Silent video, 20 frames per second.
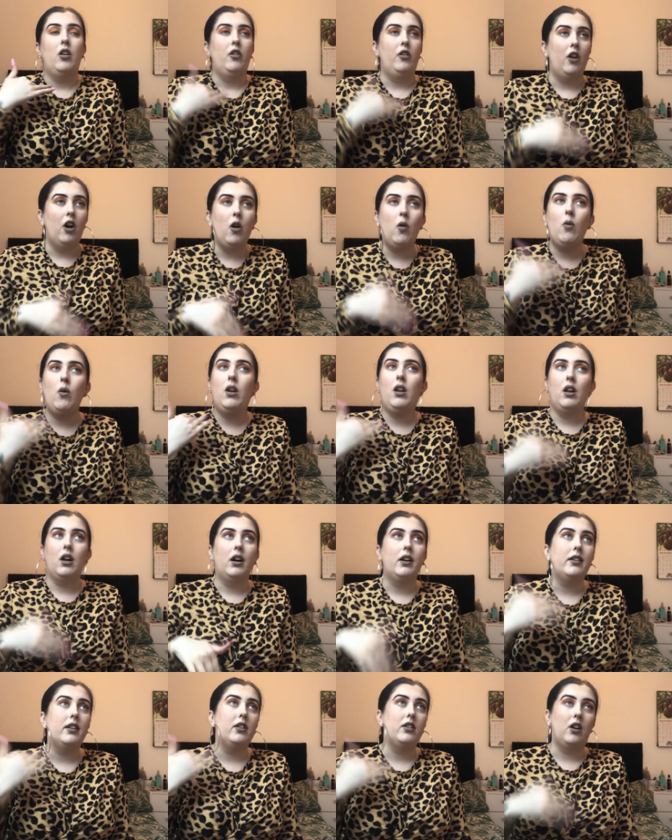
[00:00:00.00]
no one
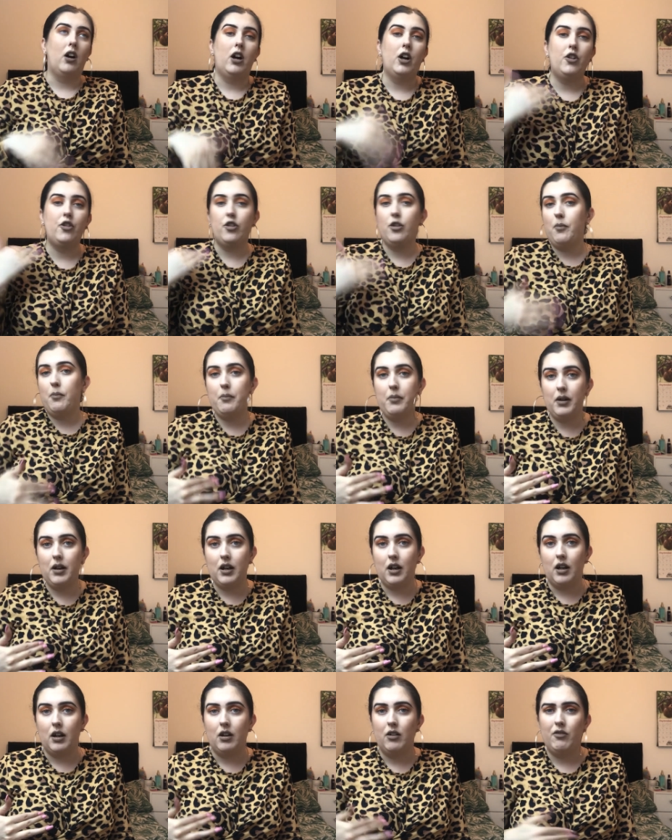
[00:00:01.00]
likes a tight
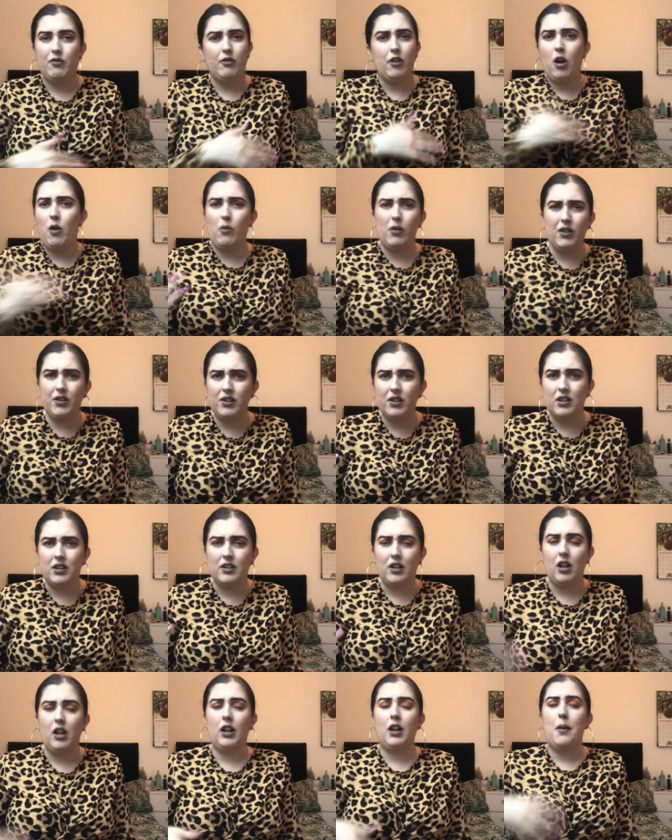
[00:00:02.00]
jumper. No one does.
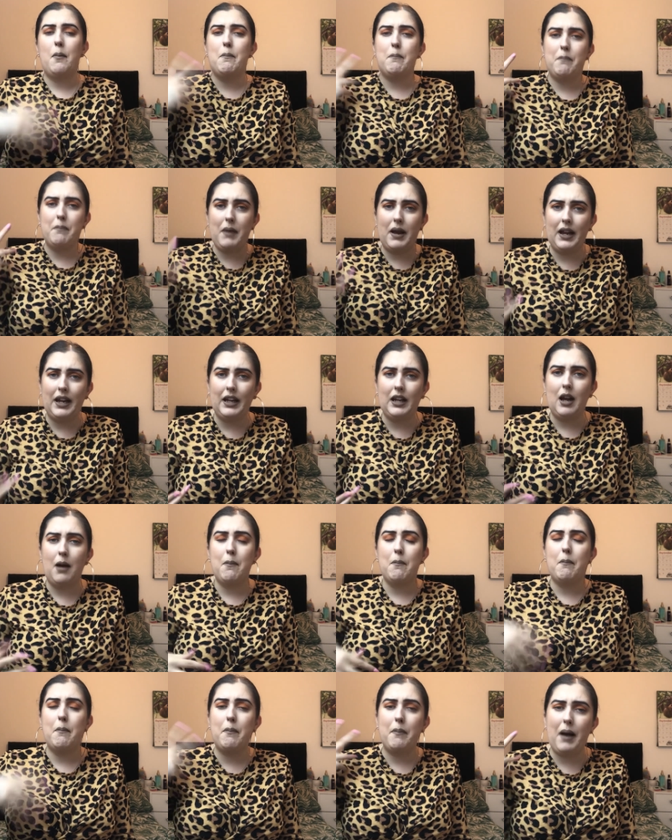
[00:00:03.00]
I like them big
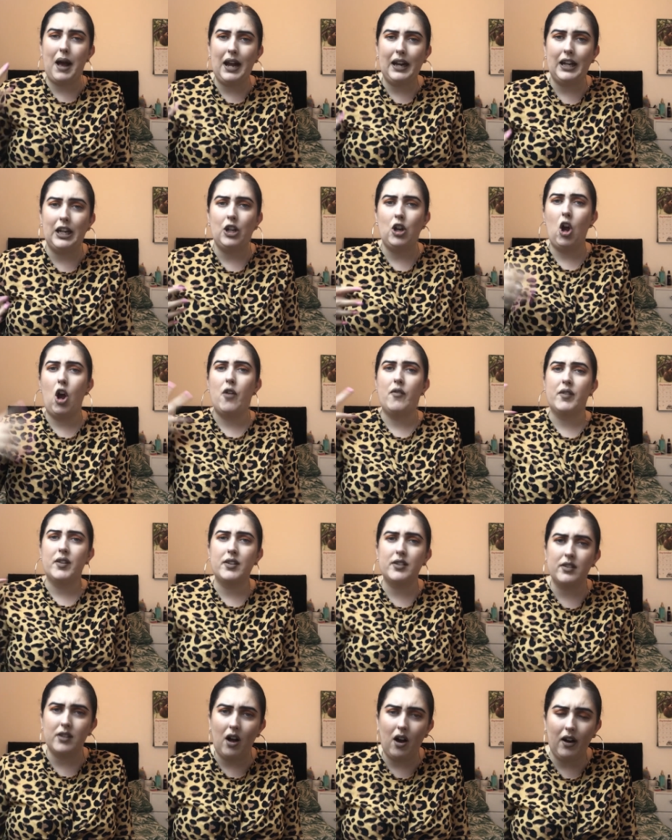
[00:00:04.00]
and baggy and
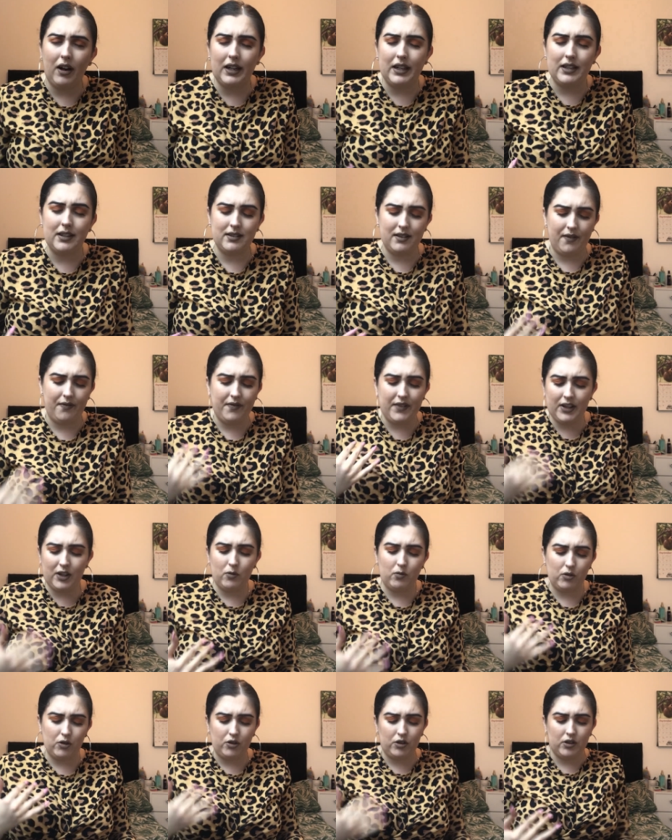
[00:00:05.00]
oversized, and
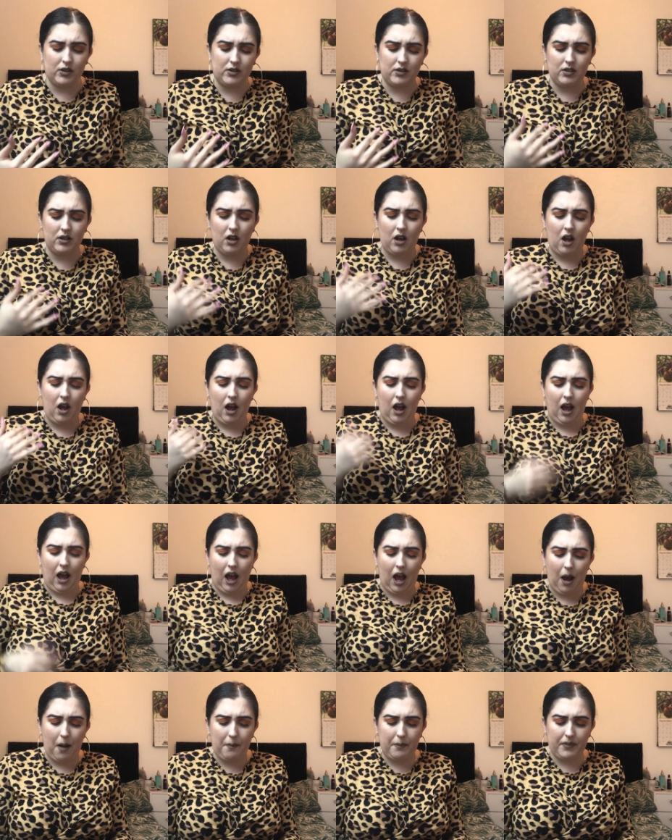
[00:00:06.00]
this was just
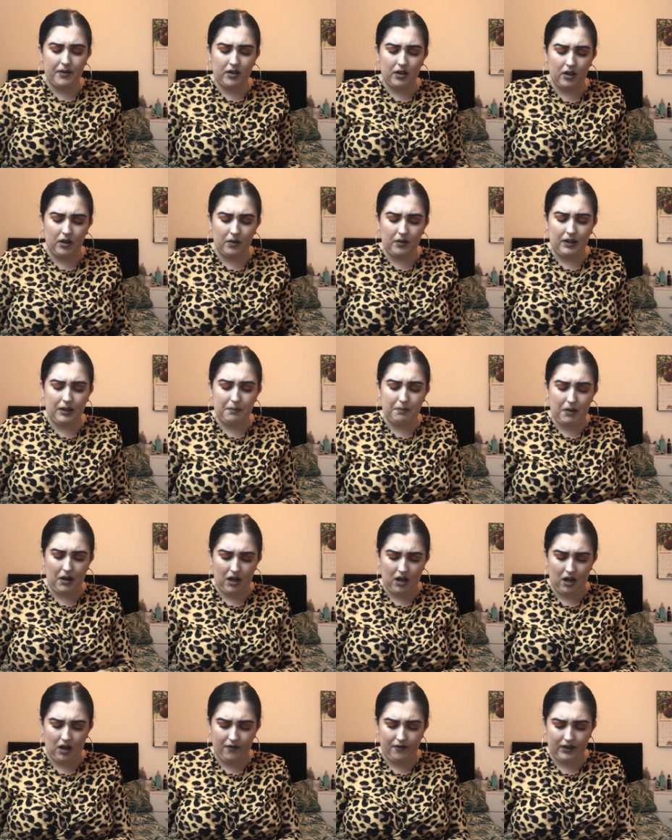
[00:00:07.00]
absolutely
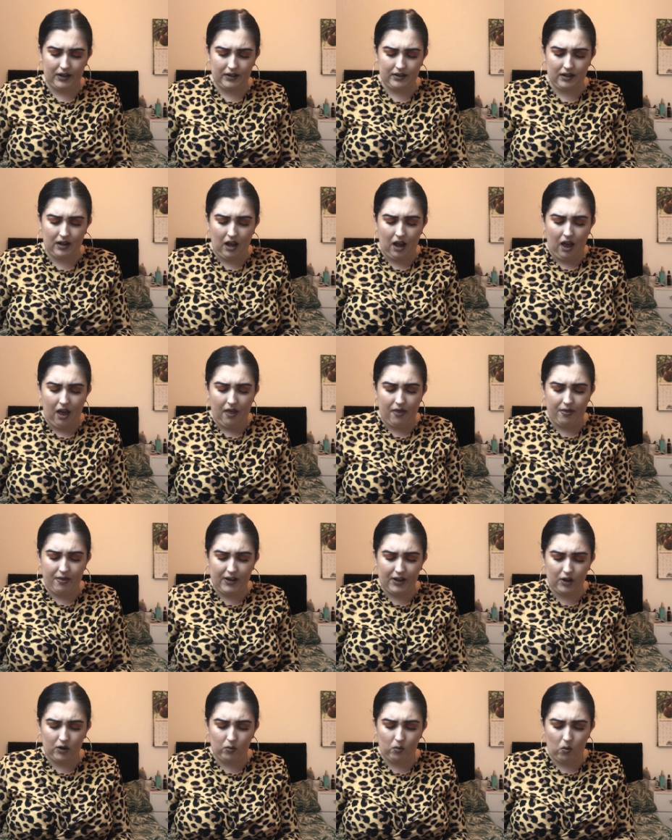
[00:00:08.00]
perfect.
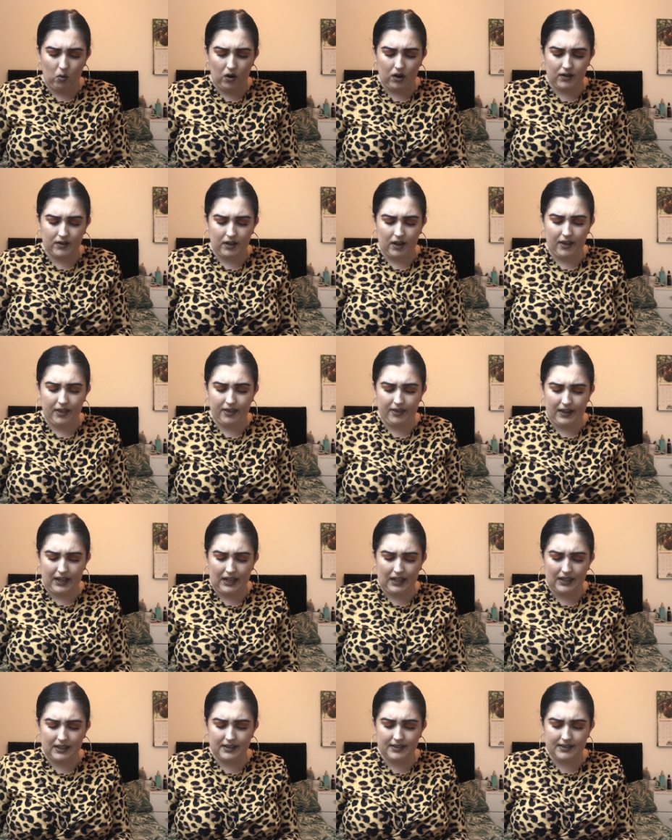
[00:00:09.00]
This was, I
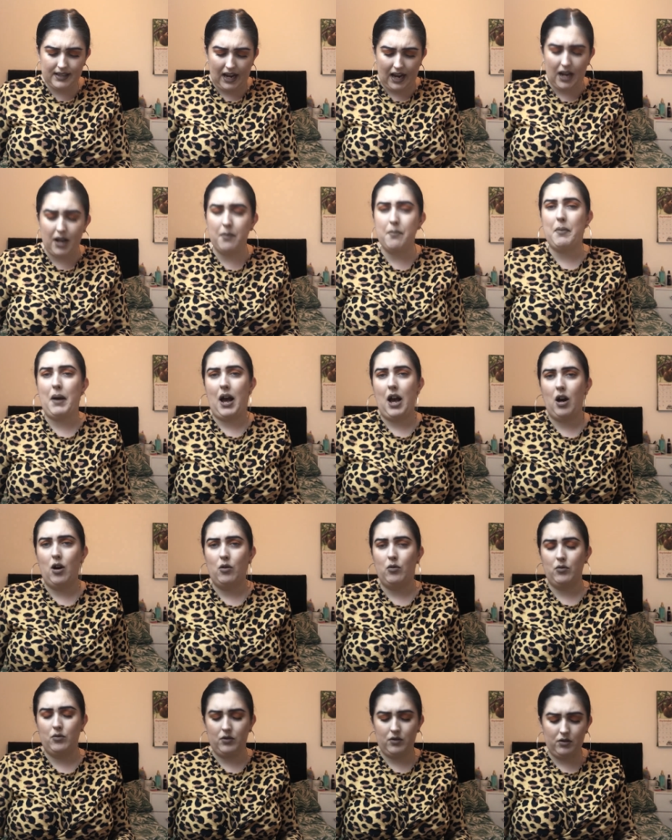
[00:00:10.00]
think, ten
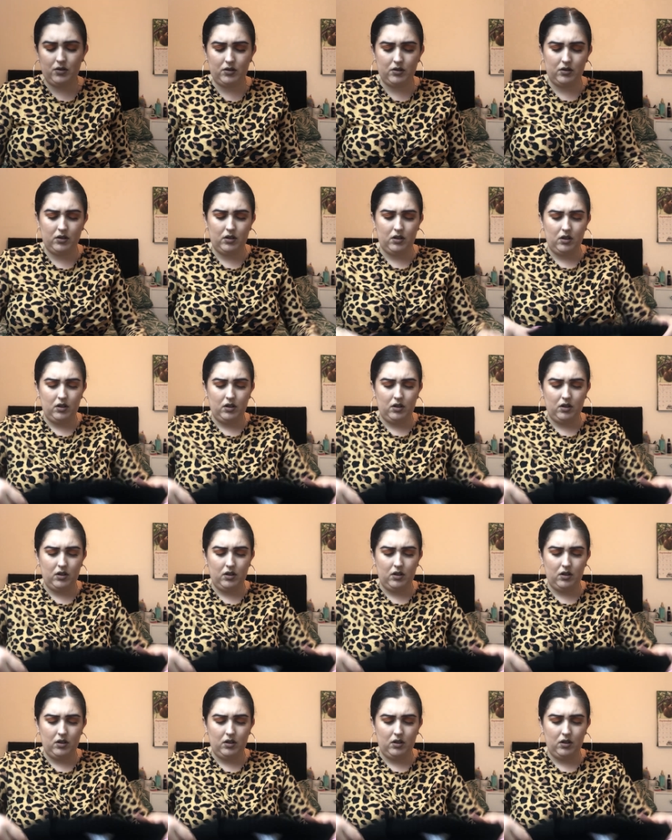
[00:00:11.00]
pounds.